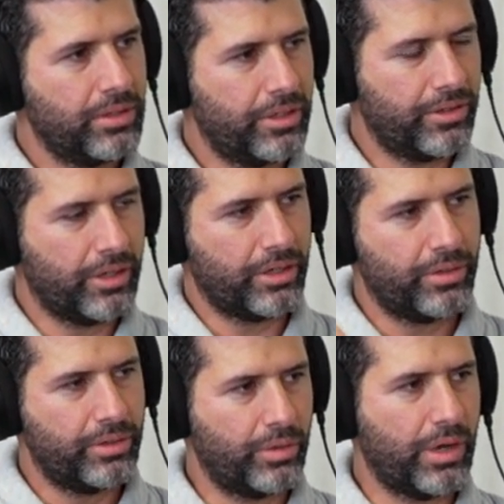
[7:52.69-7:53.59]
If they
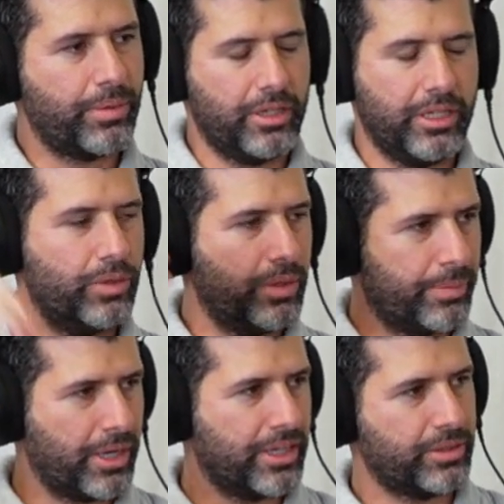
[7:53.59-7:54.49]
grab the needle, I
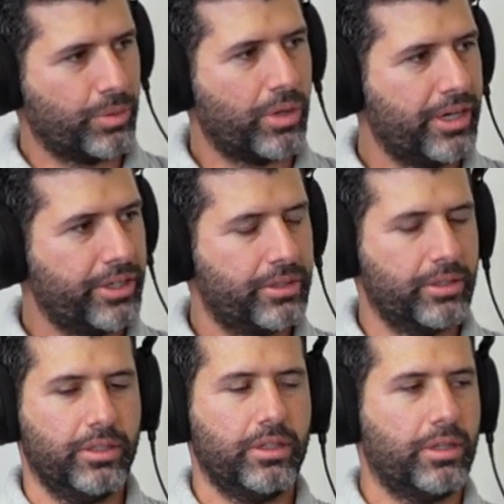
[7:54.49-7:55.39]
pass the wire,
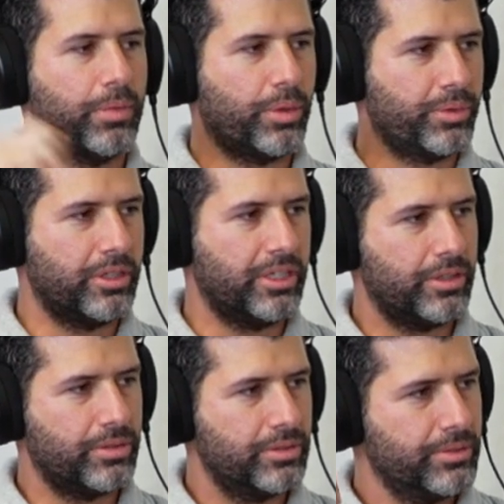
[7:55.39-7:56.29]
come up with the
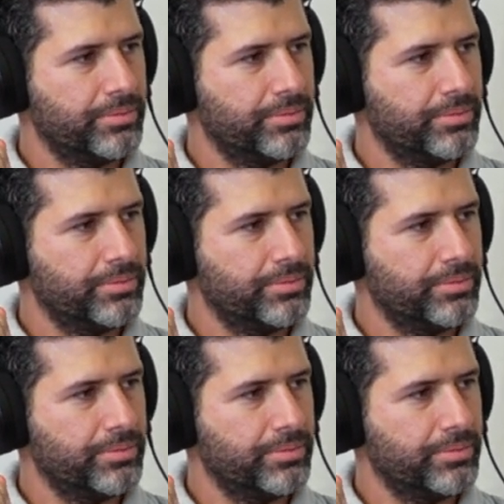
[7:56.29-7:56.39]
needle,